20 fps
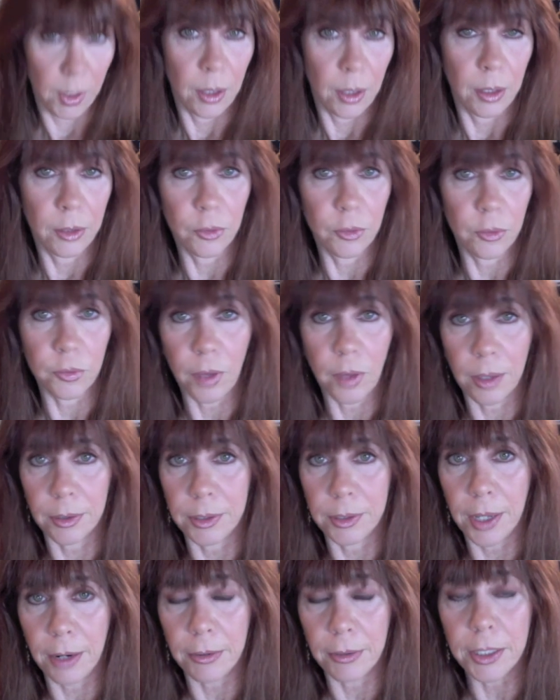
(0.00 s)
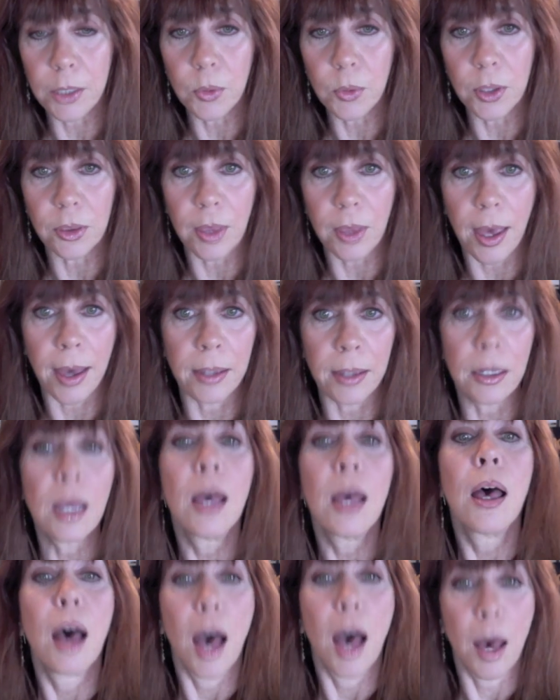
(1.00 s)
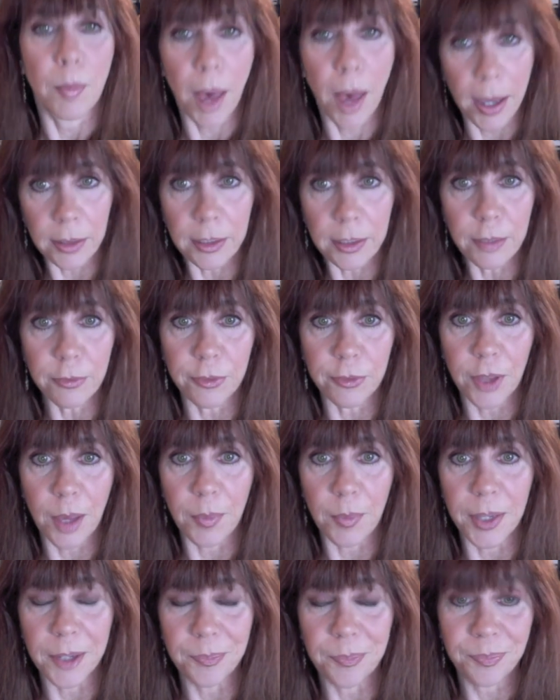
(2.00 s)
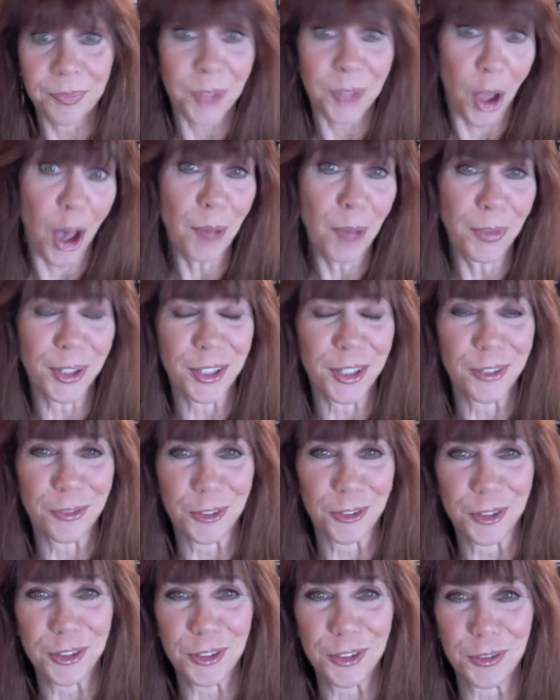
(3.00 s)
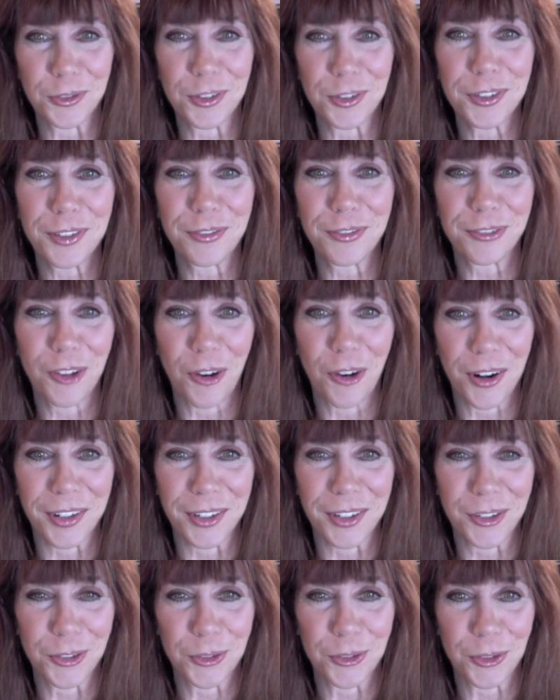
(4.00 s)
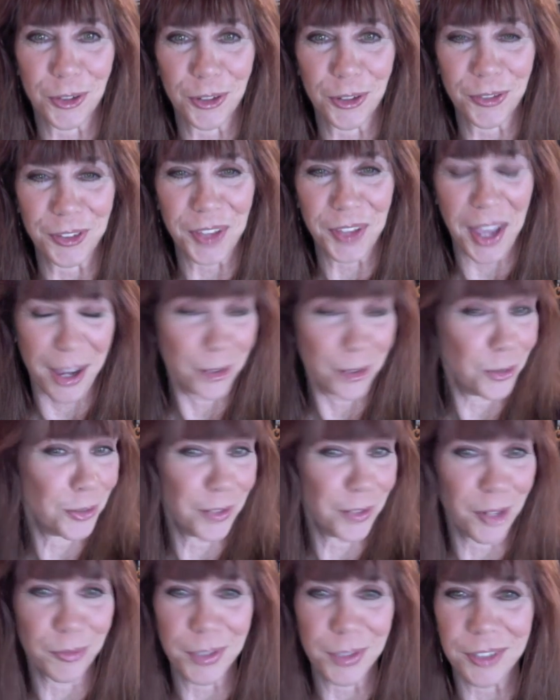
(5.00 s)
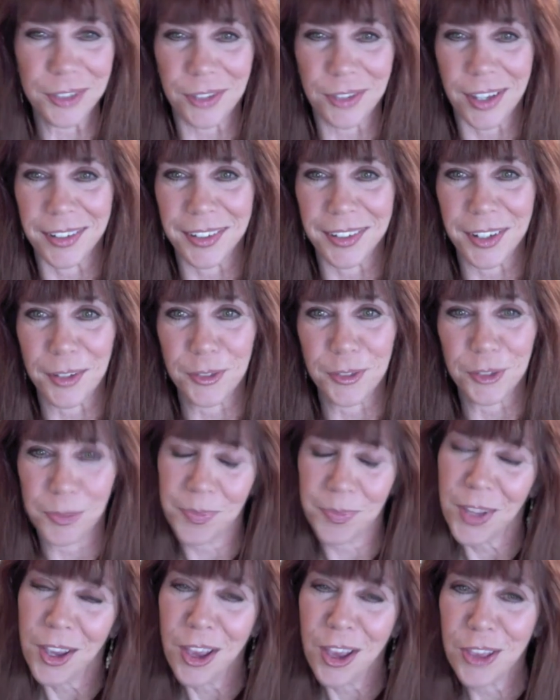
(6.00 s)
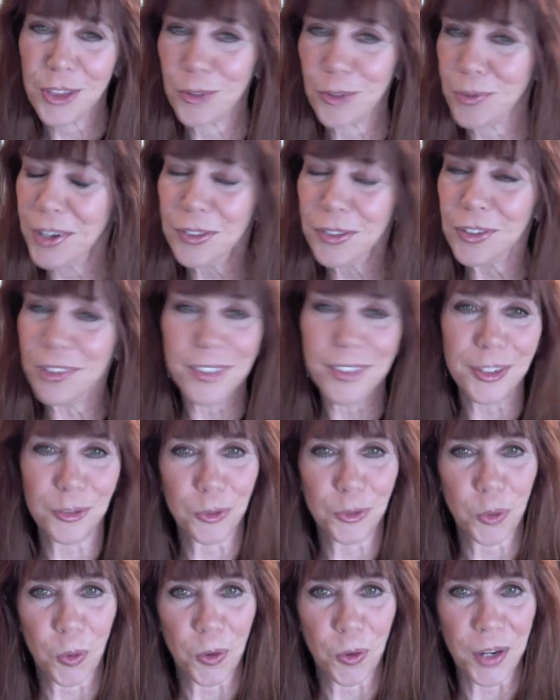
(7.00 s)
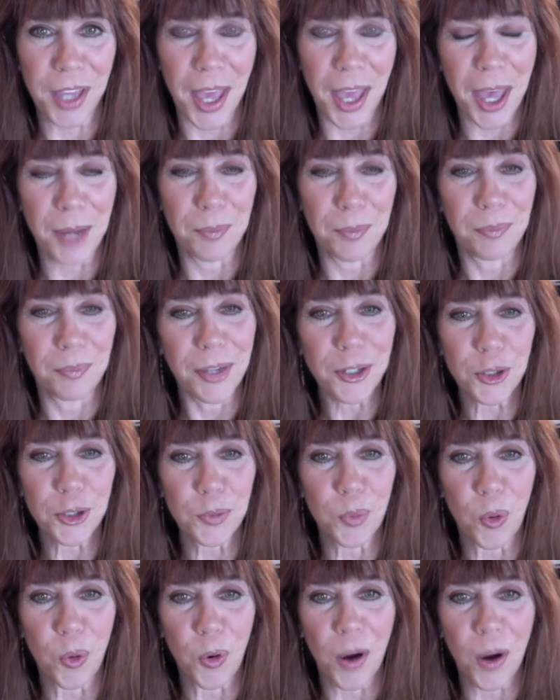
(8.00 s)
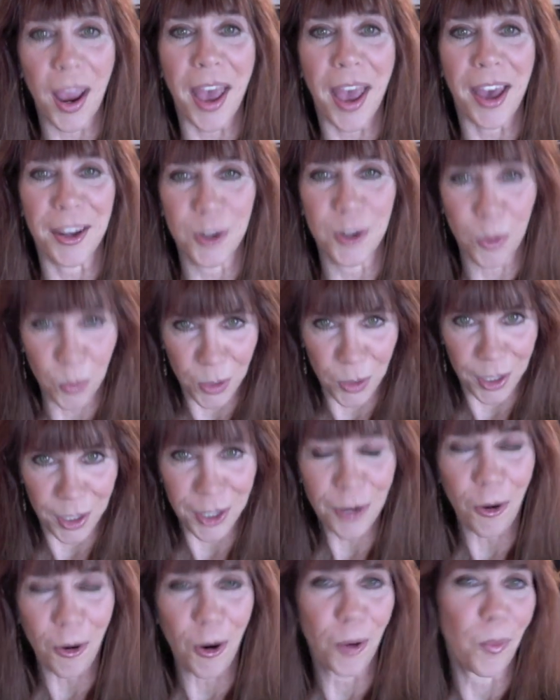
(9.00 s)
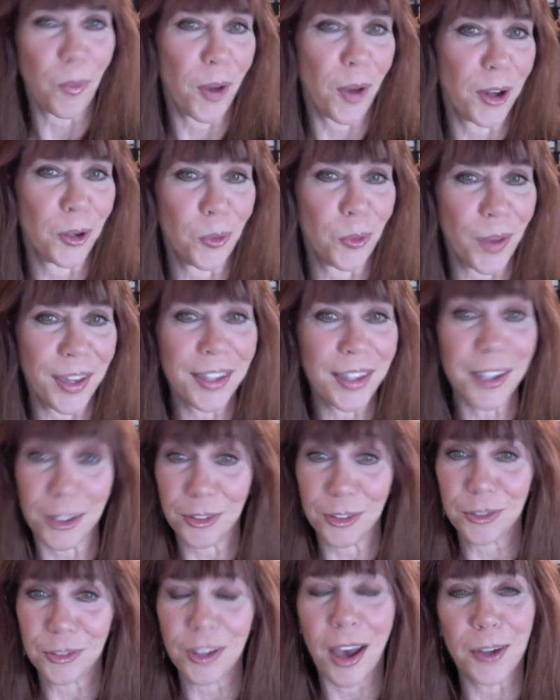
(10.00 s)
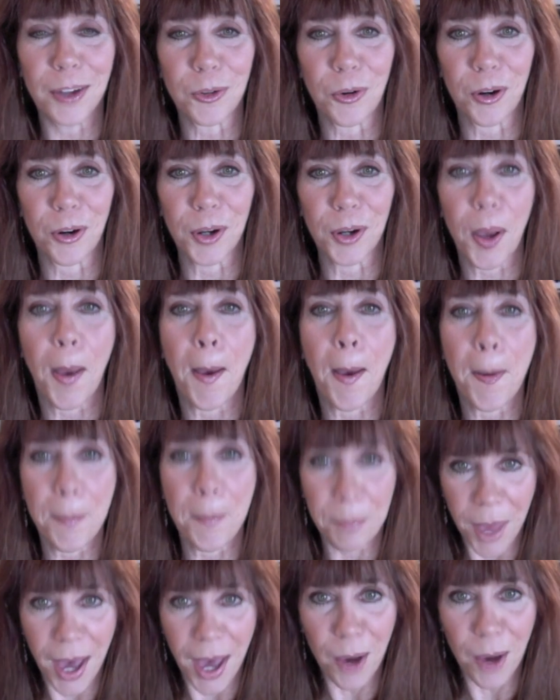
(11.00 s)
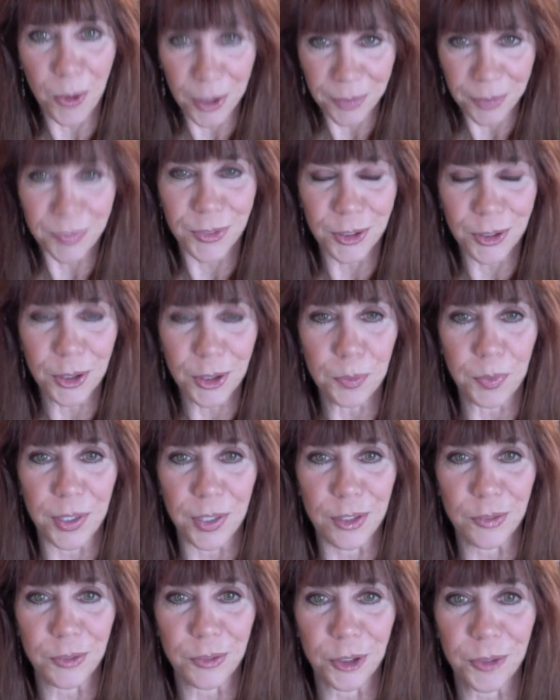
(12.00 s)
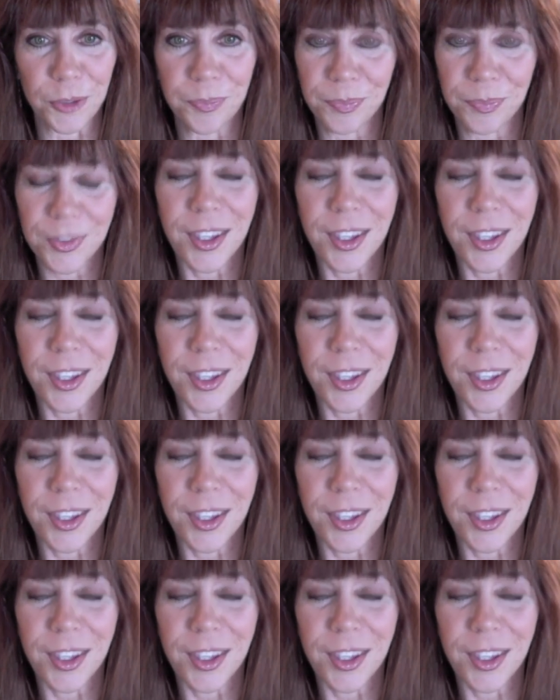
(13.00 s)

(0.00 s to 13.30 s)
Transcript: In solidarity with that, I'm Eileen Fleming. I'm looking for a district in Florida to serve in the House of Representatives. The rest of the story and much more at wearewideawake.org. Power to the peaceful.